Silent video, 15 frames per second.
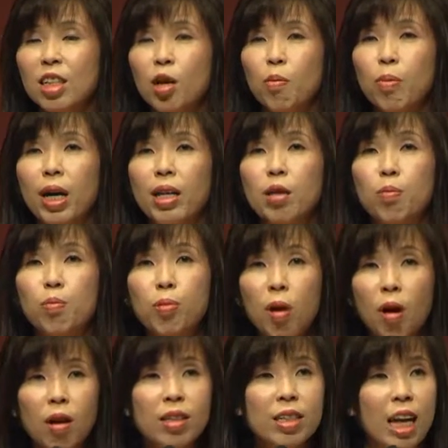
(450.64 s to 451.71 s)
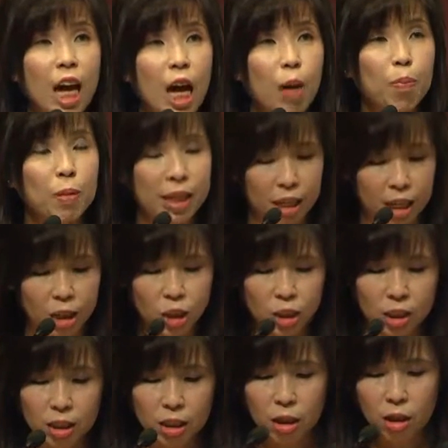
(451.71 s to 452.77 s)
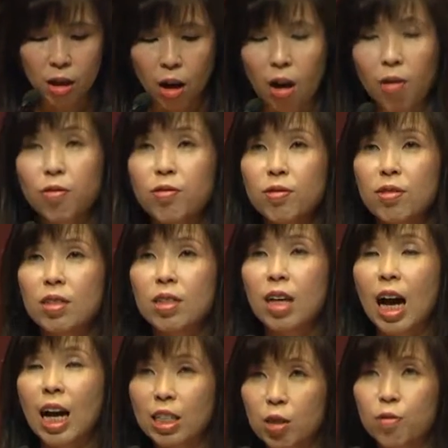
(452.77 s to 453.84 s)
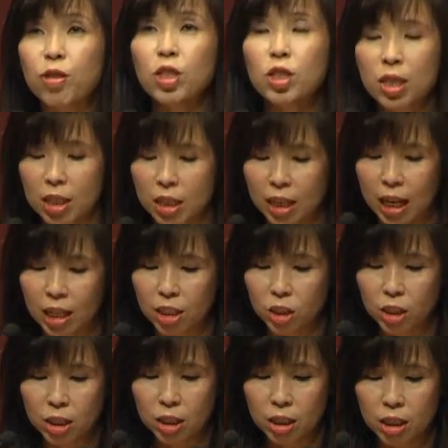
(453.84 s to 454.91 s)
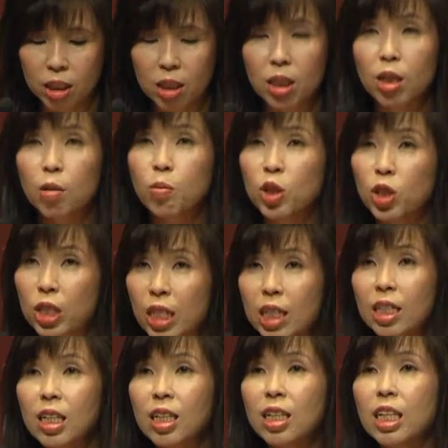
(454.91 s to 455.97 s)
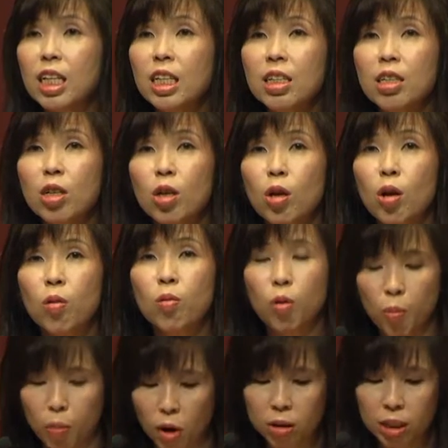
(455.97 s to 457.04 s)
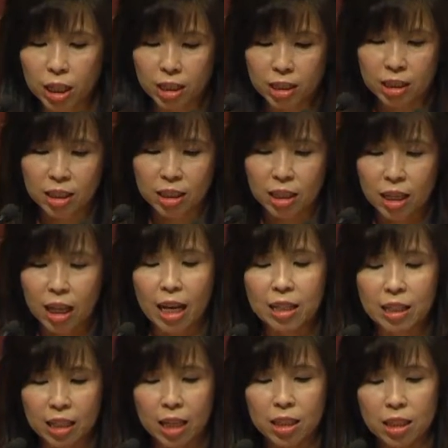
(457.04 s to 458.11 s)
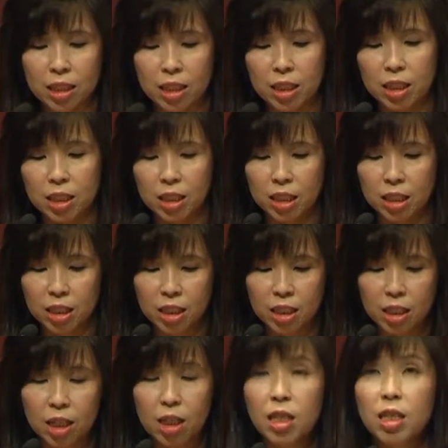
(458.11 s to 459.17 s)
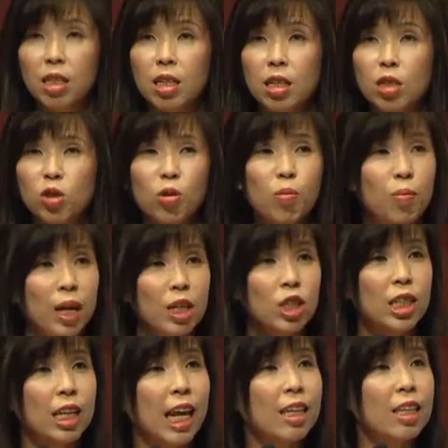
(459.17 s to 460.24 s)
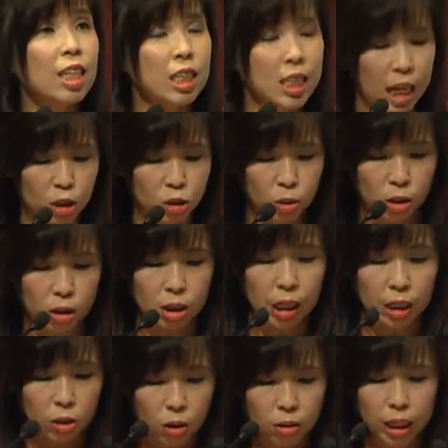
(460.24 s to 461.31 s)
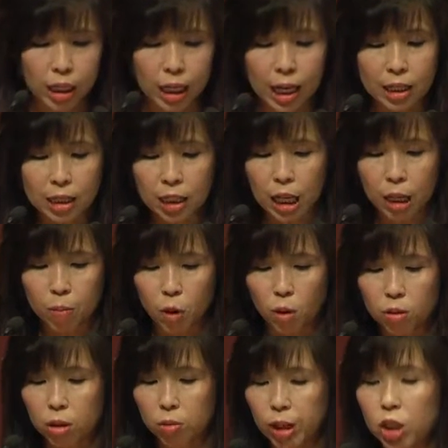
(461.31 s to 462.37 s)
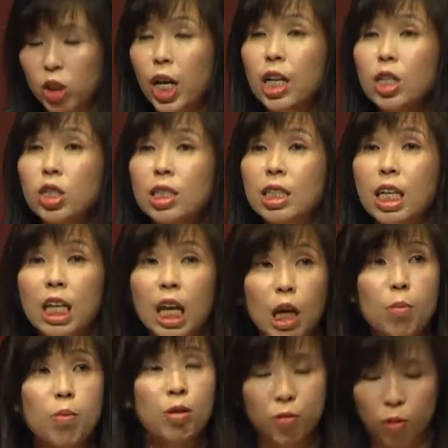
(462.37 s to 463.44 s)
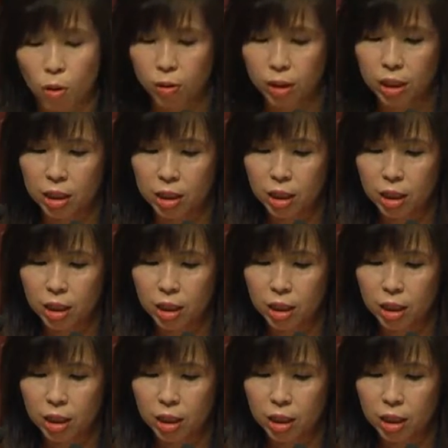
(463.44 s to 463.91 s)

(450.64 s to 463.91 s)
by the broad application of artificial intelligence, machine learning, robotics, and sensors. So much like the tectonic landscape altering changes that came before it,